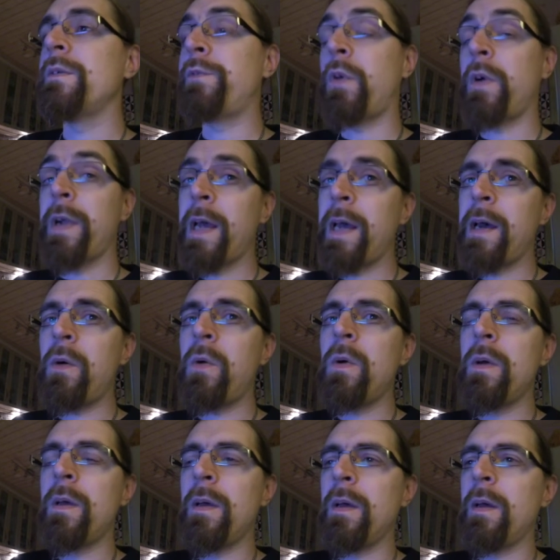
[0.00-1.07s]
for now,
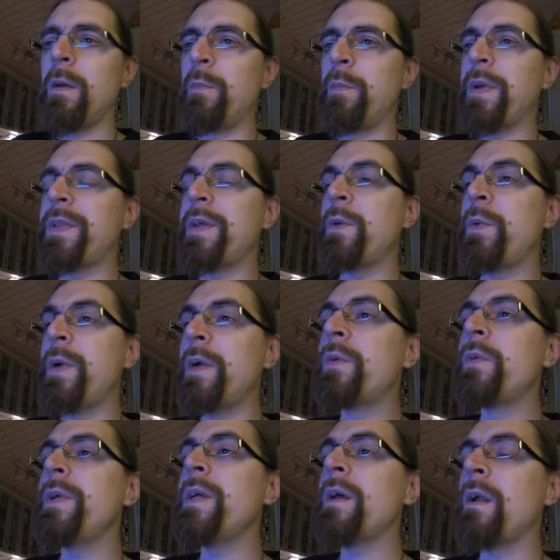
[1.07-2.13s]
but they will
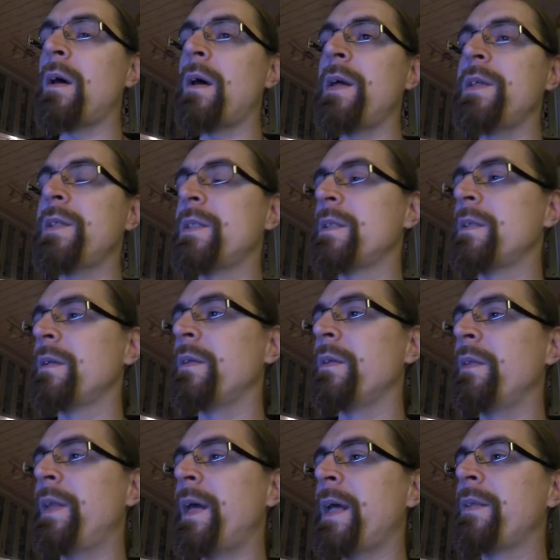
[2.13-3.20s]
realize
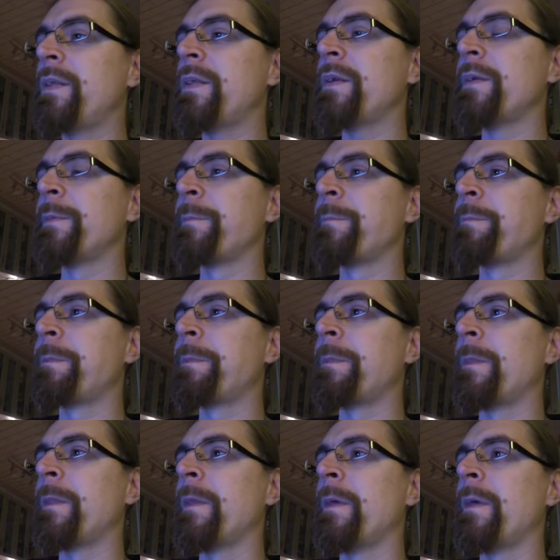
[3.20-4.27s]
that
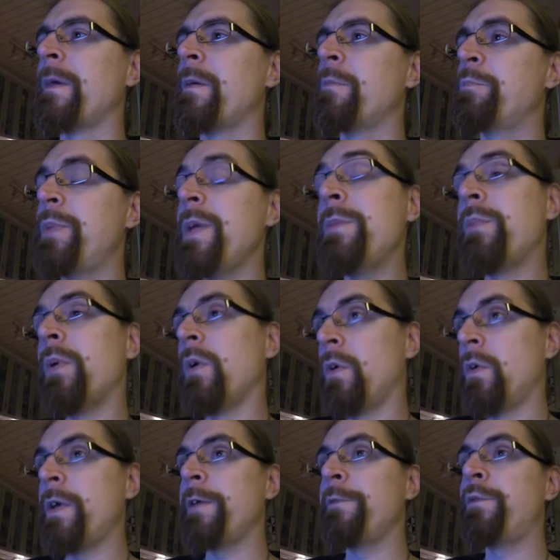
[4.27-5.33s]
people
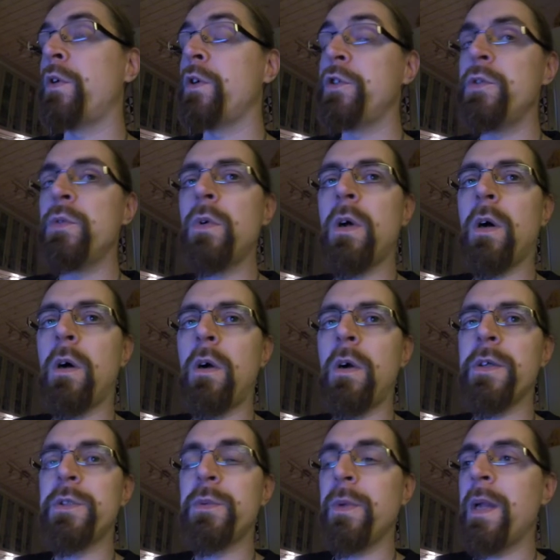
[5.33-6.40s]
looking for new
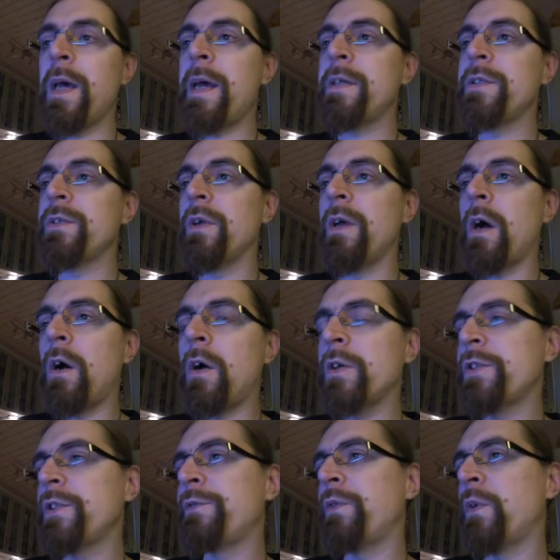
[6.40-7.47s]
cars will actually
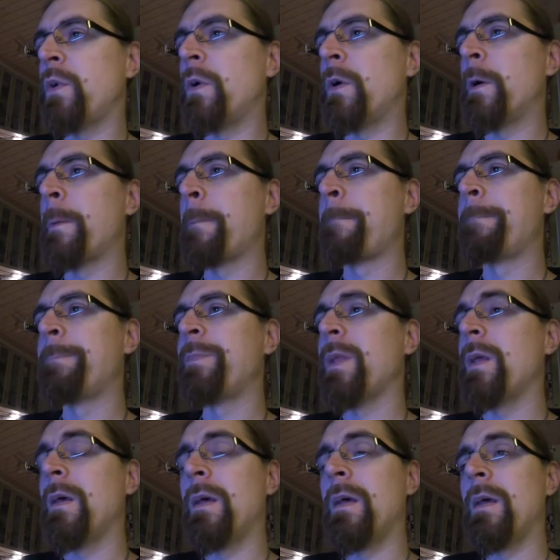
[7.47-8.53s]
ask for
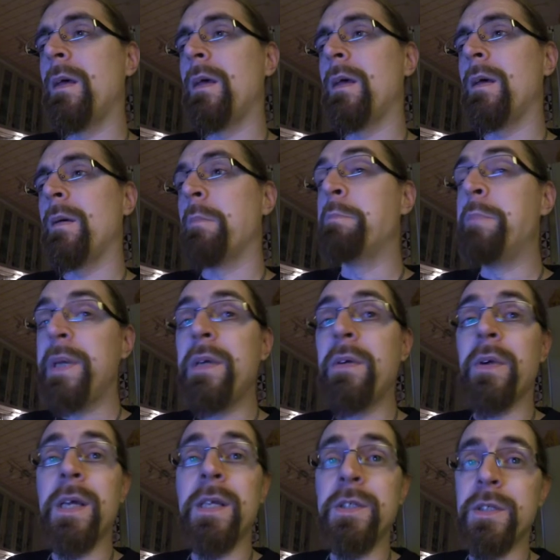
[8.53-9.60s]
bigger
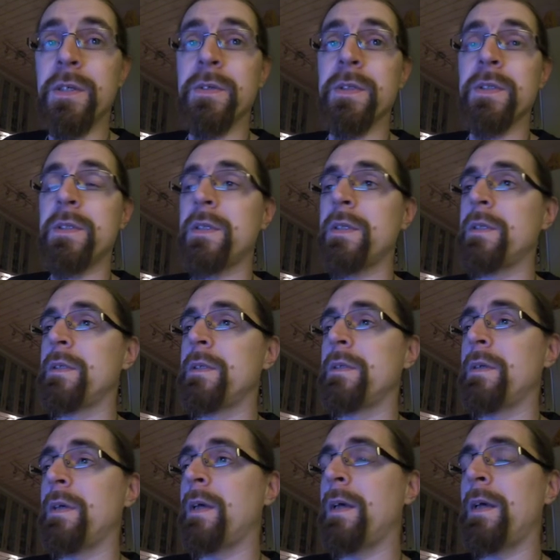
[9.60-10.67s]
engines.
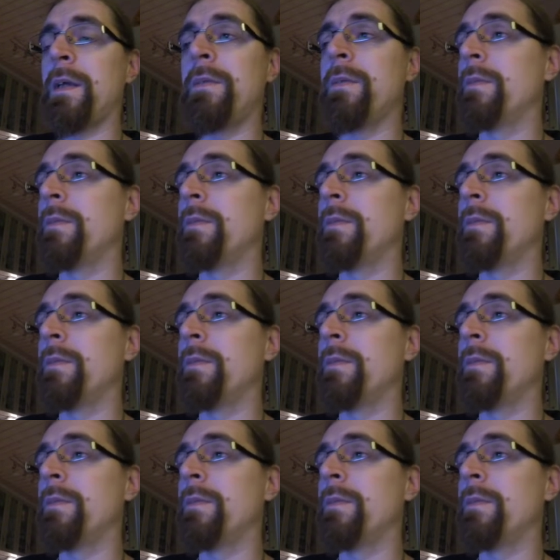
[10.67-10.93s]
I